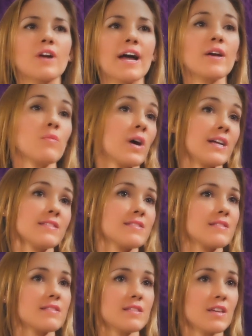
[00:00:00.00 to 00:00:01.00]
Try it
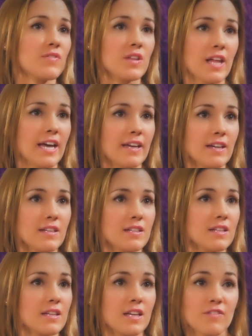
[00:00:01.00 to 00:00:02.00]
once, see if you like it.
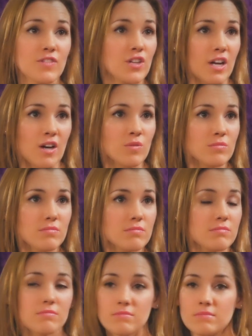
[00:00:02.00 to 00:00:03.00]
Mm -hmm. If you don't,
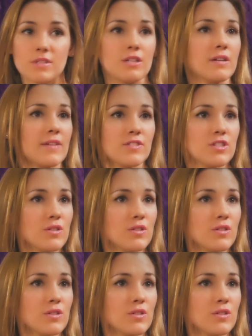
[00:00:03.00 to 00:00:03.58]
you don't have to